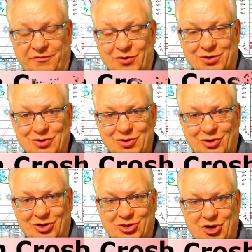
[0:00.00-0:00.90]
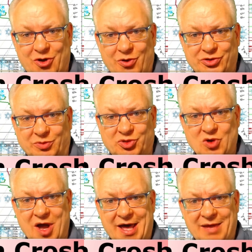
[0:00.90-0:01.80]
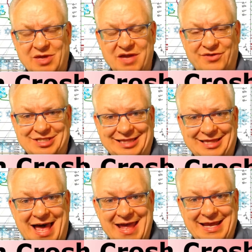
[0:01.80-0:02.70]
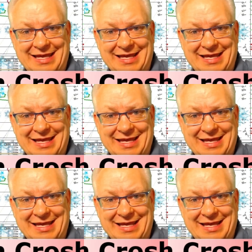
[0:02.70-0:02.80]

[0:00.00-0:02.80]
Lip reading: If you're new to the show, subscribe, give us a like.